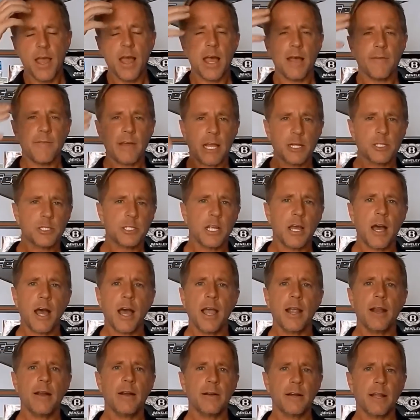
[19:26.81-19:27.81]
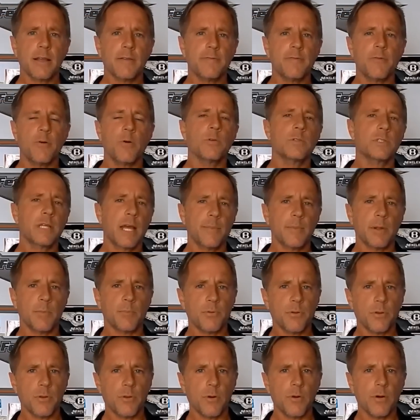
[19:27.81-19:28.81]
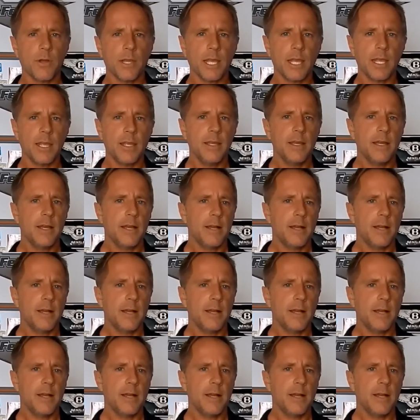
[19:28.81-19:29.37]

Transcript: I've actually hired a full-time employee,